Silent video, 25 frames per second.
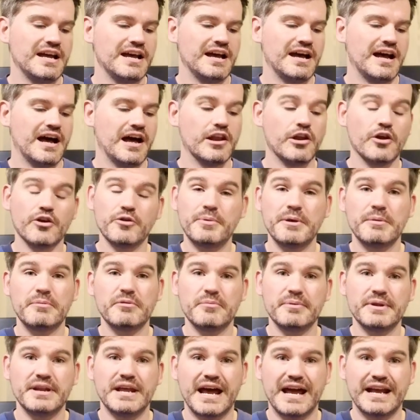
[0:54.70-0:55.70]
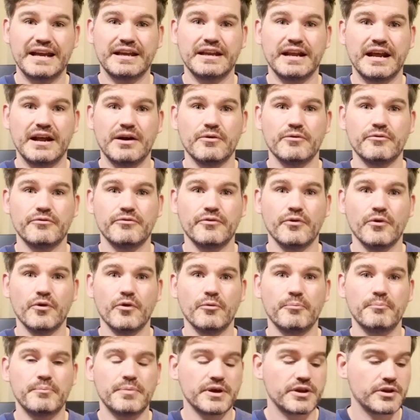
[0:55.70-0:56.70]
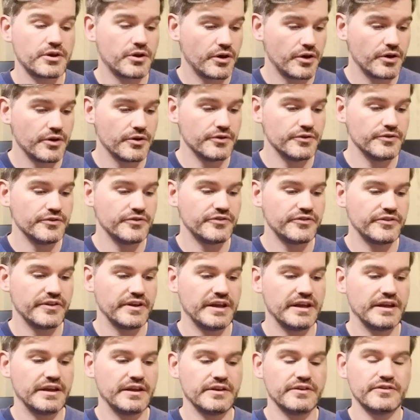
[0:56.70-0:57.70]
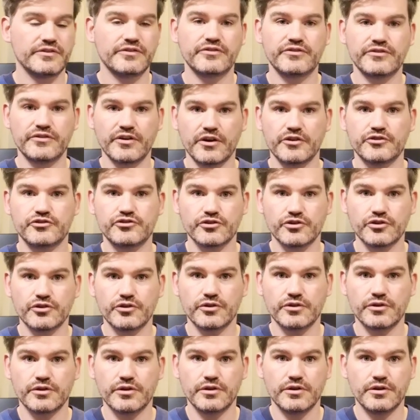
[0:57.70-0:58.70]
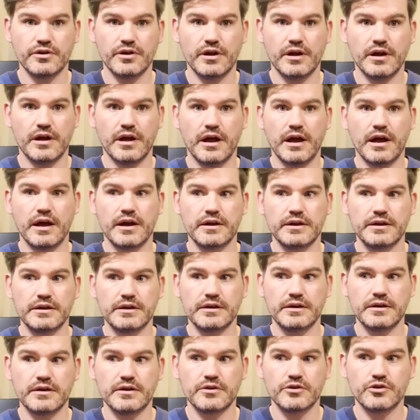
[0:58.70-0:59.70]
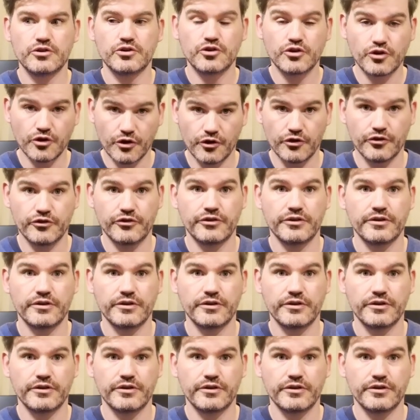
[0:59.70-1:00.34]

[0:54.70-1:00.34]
a lot of people have been hanging out for because it is such a good